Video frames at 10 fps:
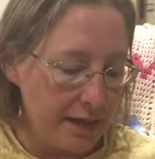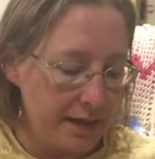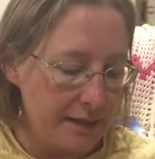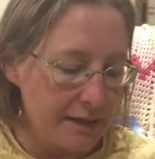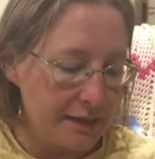
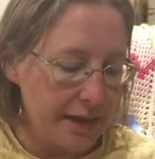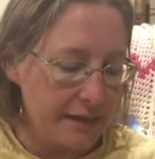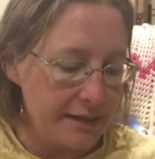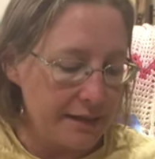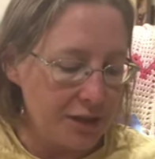It's Nan
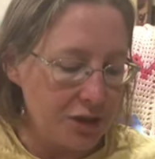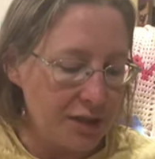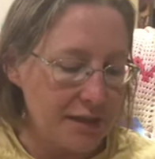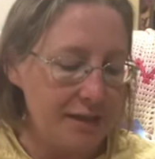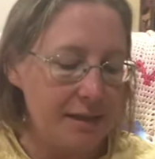Stitching
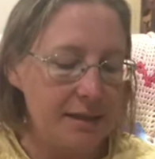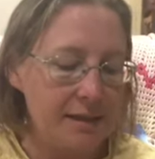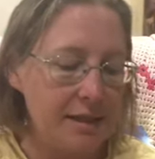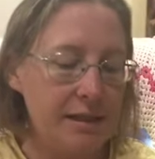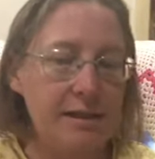
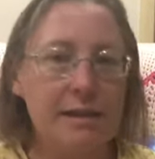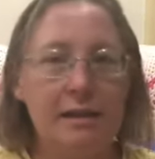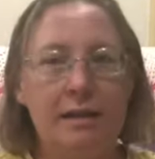Necessities.